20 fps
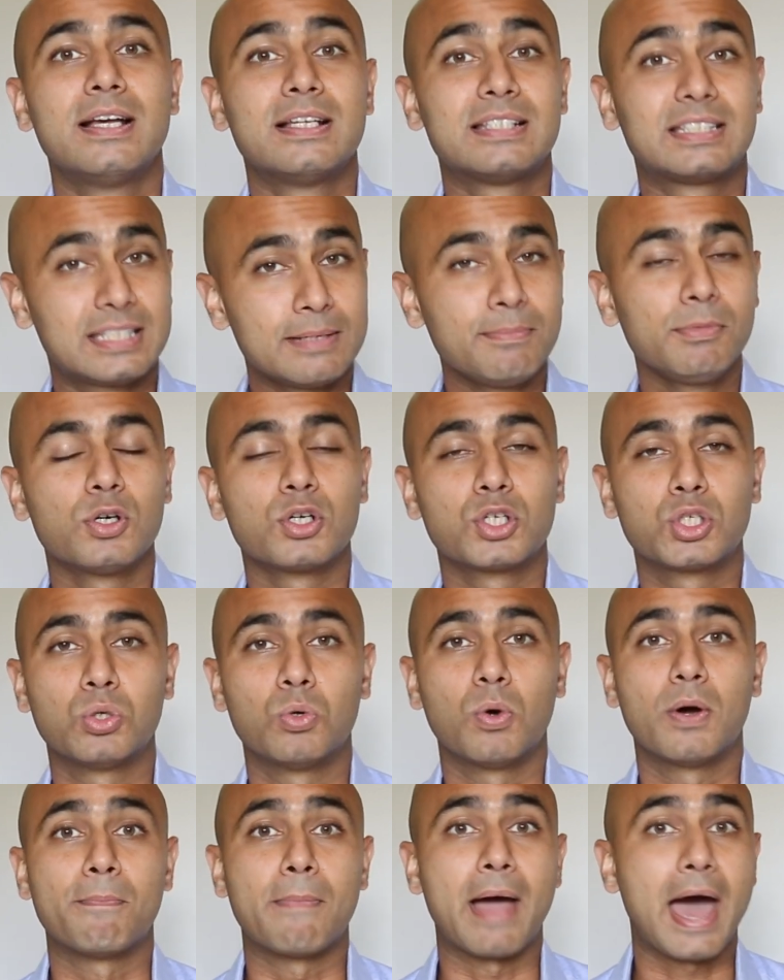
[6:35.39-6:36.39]
Similar
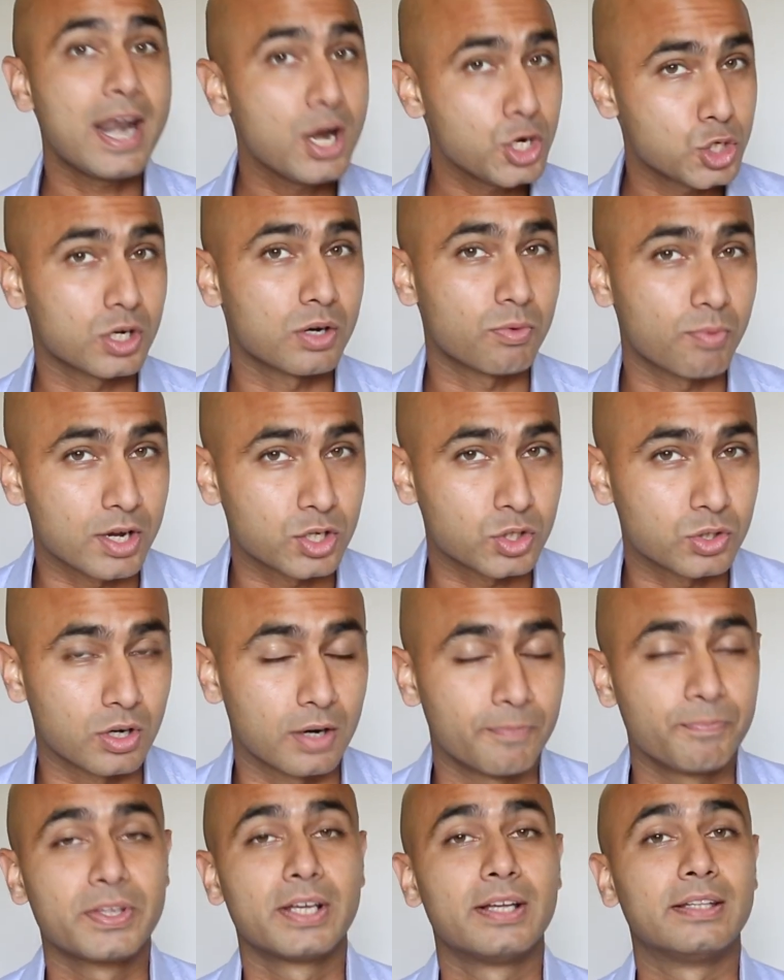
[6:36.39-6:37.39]
to a manager at a
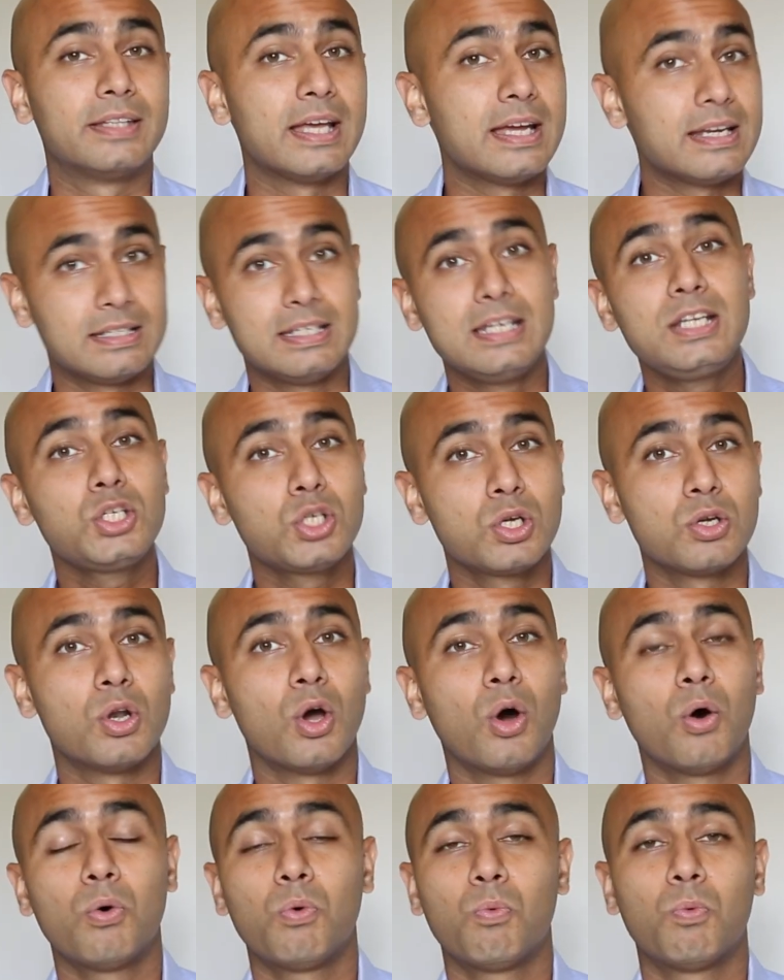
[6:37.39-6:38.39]
restaurant, they need to
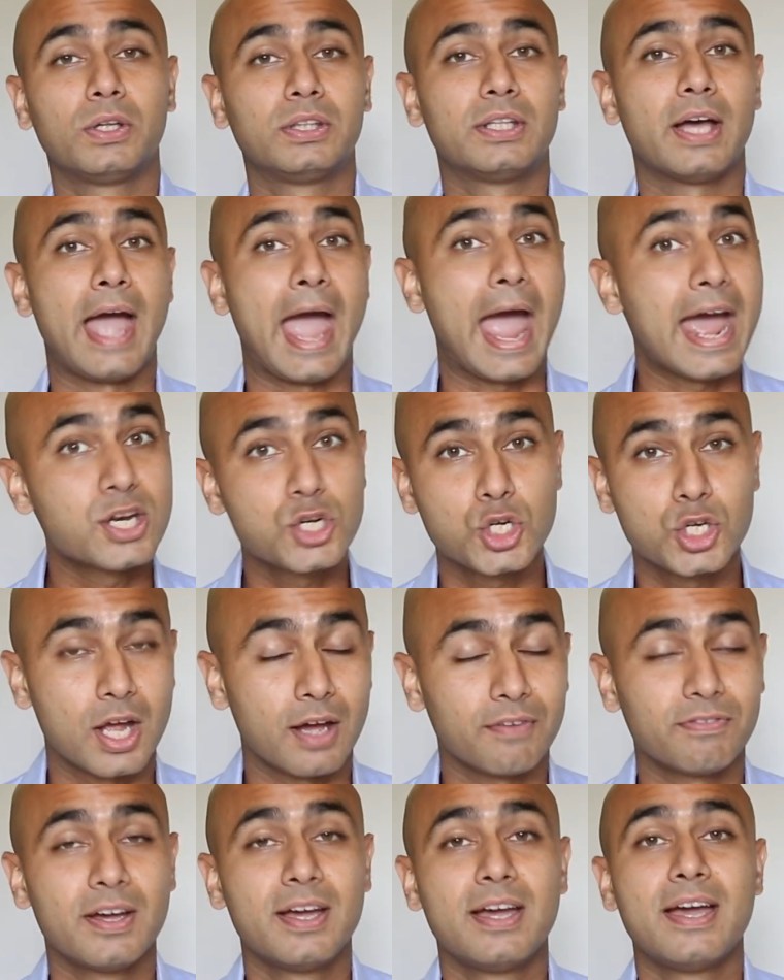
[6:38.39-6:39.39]
know what the head
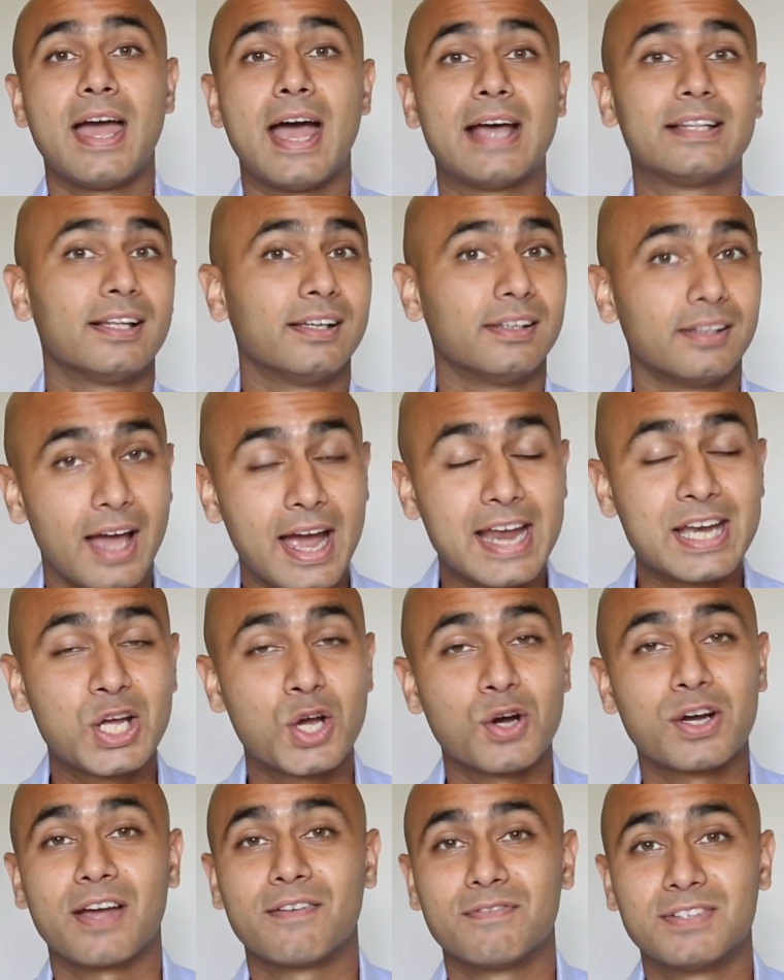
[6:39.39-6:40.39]
chef and the line
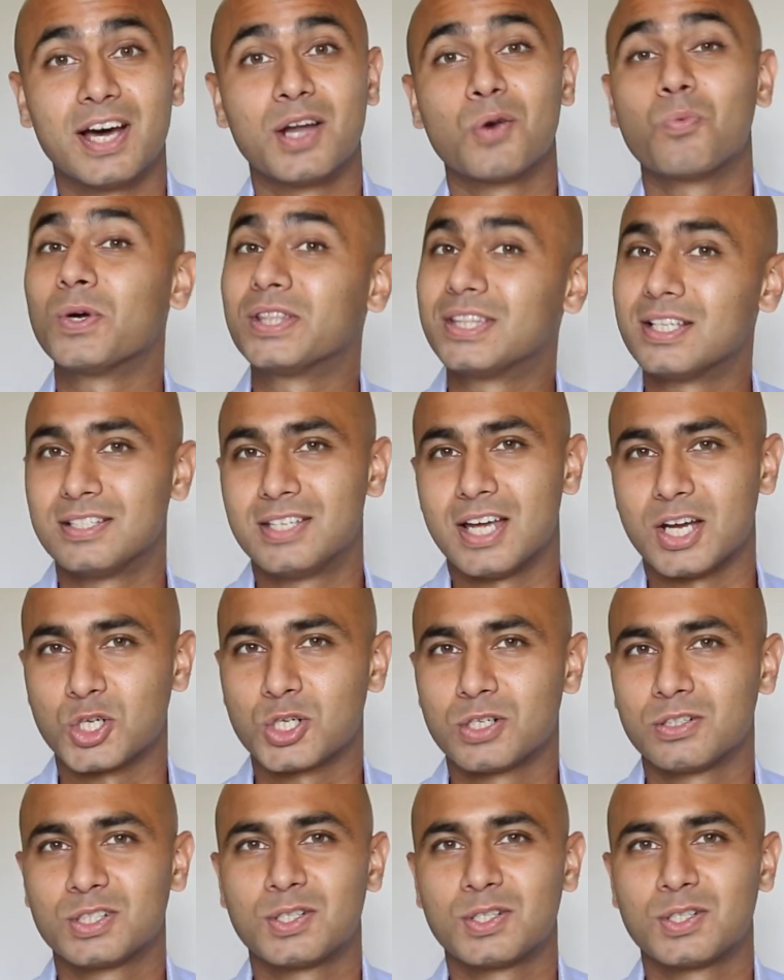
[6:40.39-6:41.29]
cook have done with the dish.